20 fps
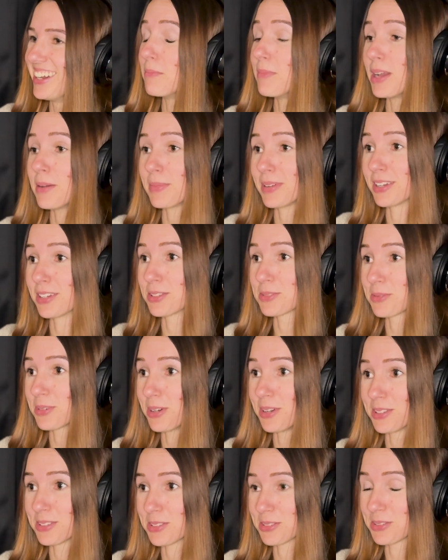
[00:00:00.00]
my parents were
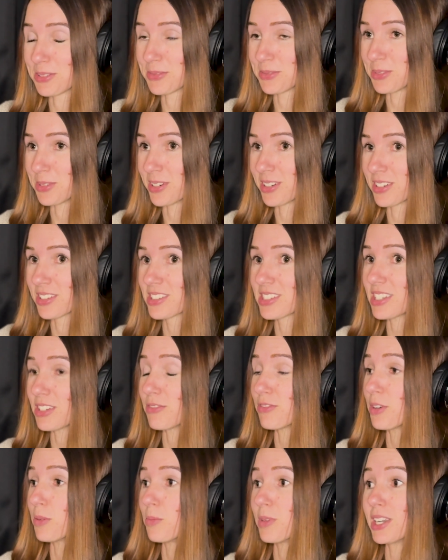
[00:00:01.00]
also divorced
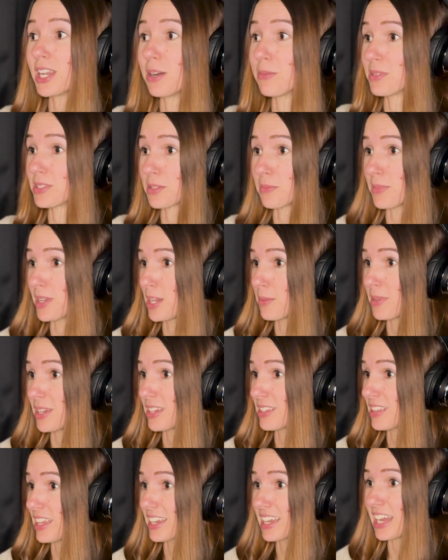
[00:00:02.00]
from when I was a
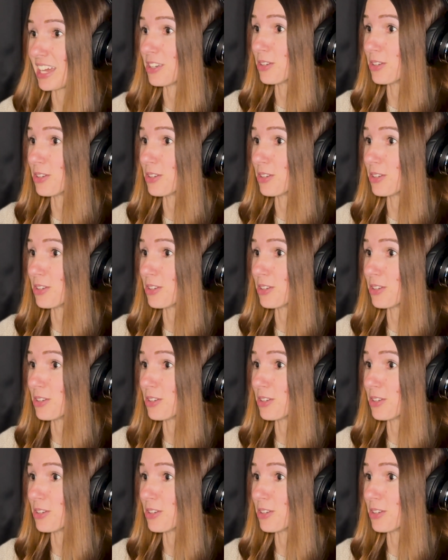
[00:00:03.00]
baby. Like, I